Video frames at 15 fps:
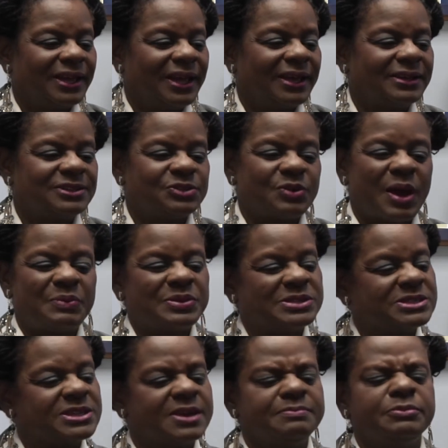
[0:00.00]
And so I
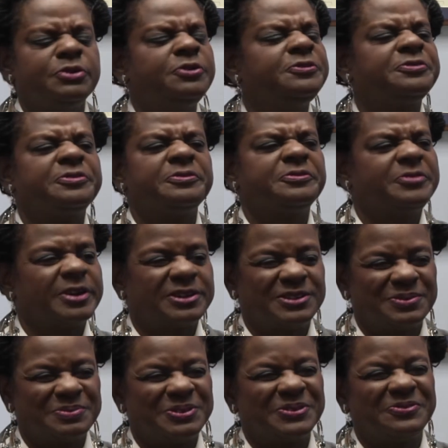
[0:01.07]
would say move from
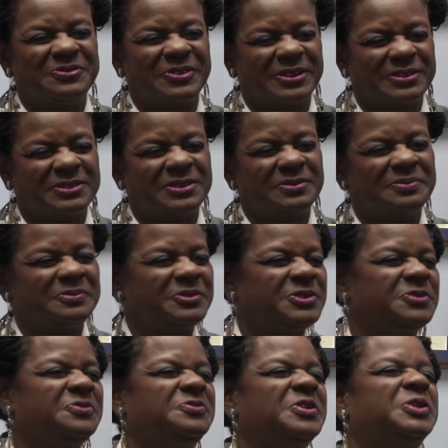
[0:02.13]
victim to
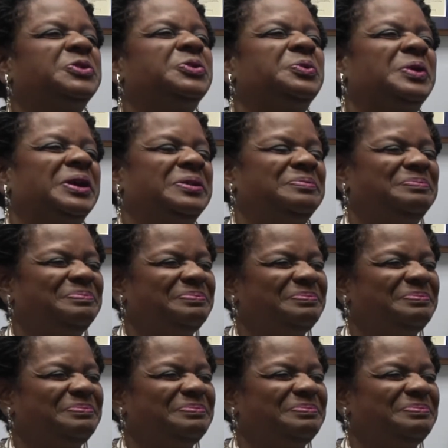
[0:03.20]
victory.